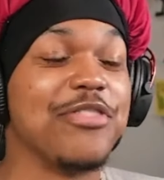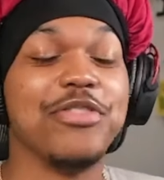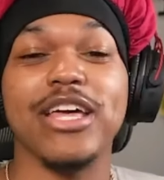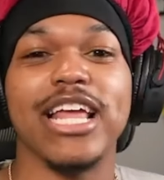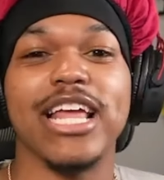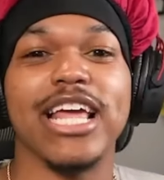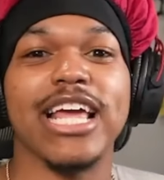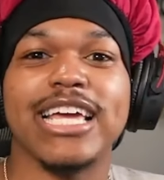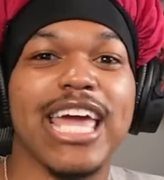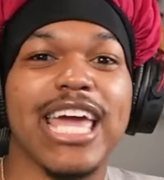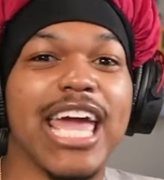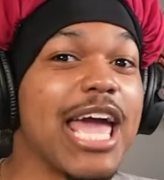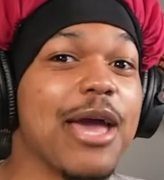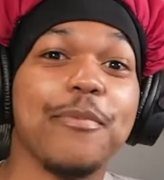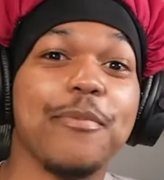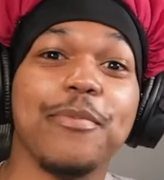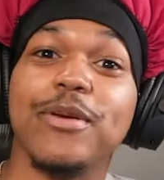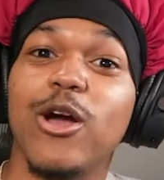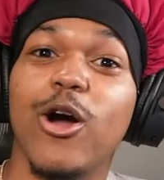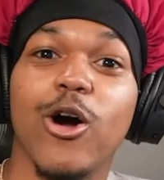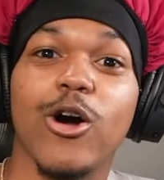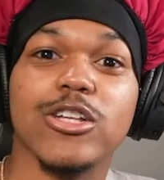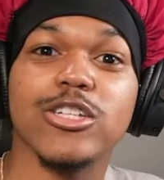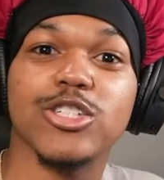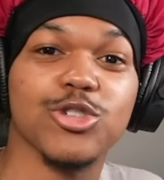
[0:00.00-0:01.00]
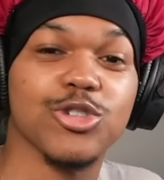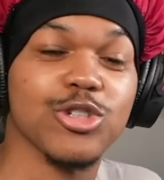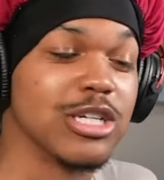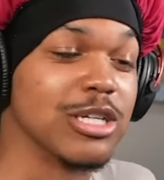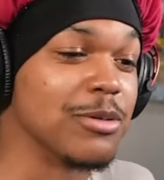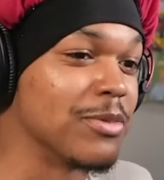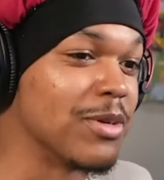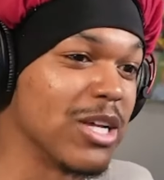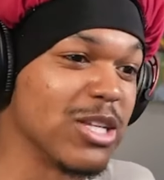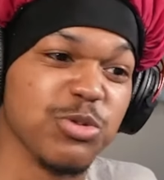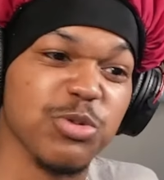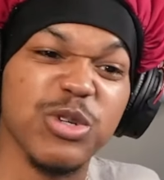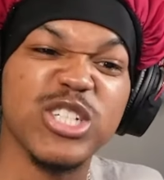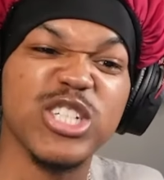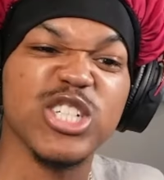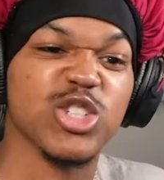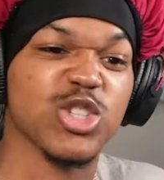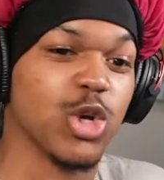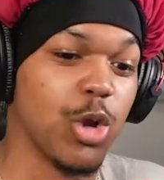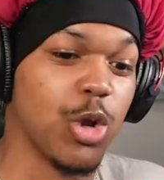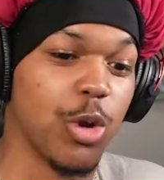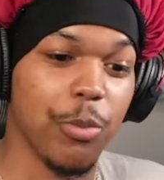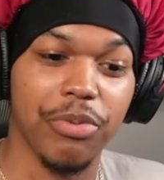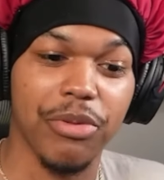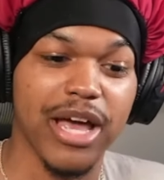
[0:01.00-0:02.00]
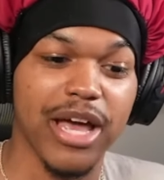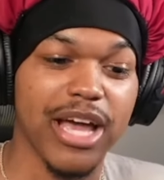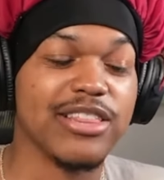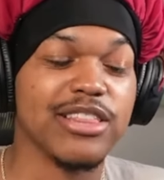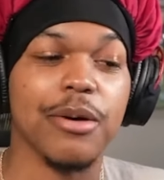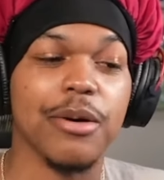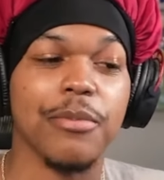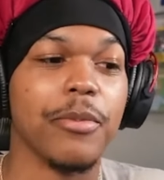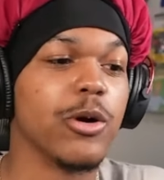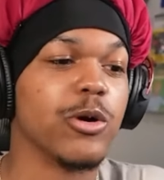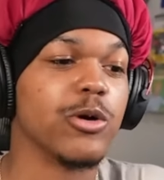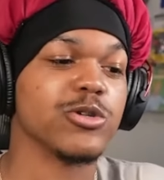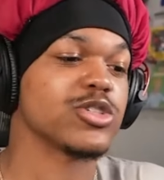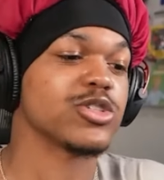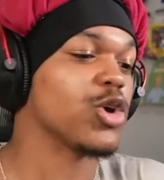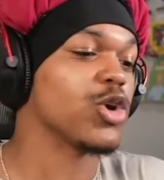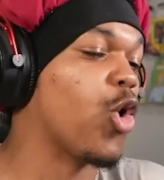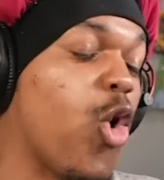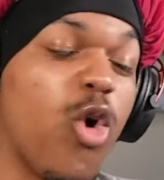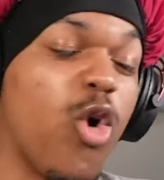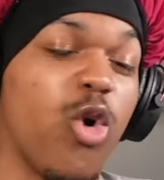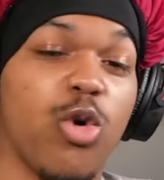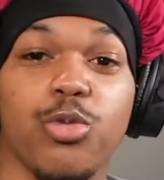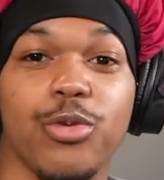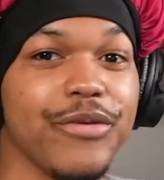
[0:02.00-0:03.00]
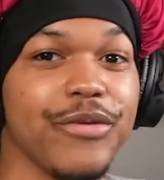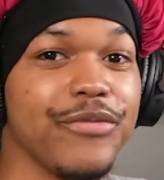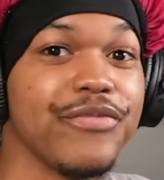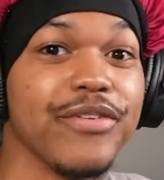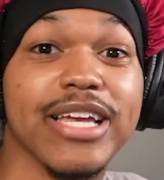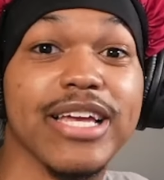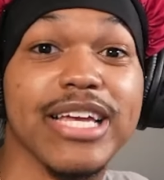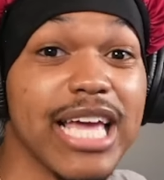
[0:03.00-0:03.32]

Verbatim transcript: then it can't be on stream because we just gonna play the most horrific